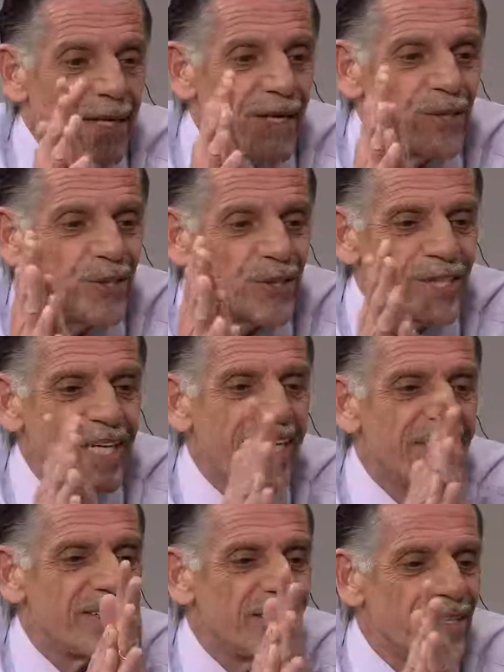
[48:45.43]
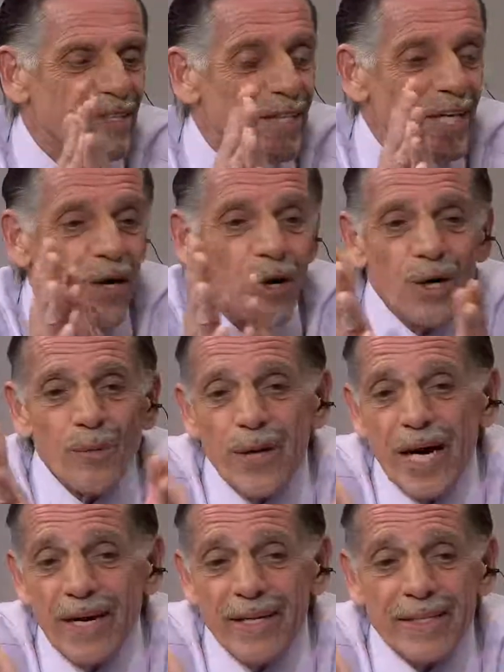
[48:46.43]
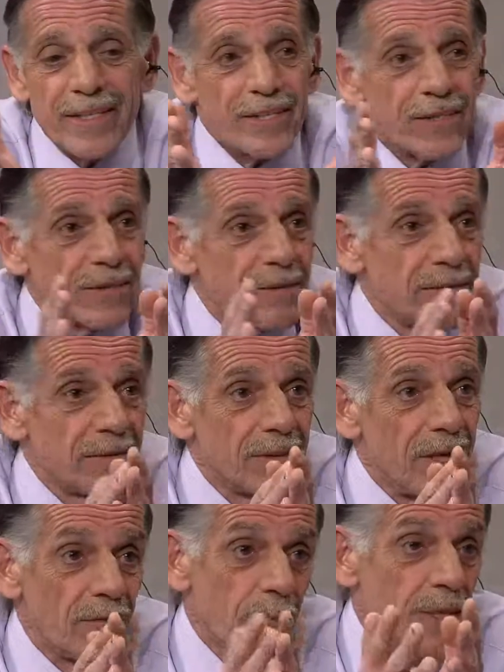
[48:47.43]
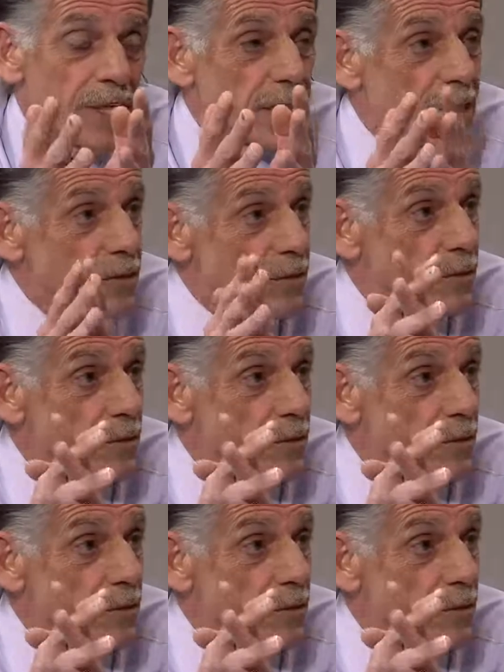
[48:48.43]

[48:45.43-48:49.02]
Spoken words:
understand that they're all a part of this, everybody is.